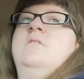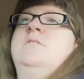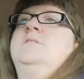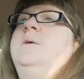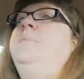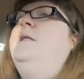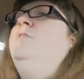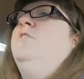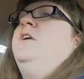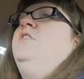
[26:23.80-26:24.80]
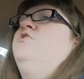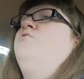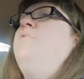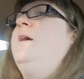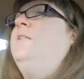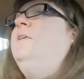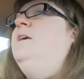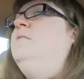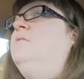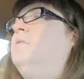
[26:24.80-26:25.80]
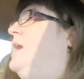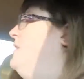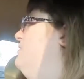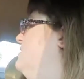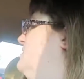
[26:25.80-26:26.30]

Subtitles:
somebody looking directly at the